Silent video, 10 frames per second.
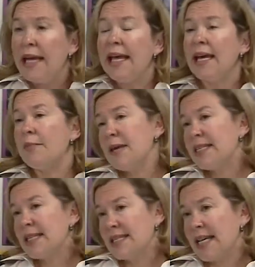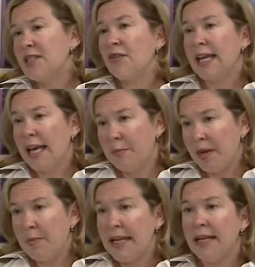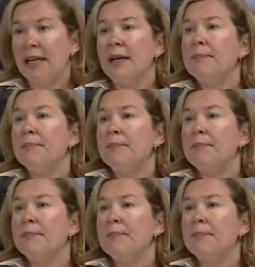it can be successfully implemented?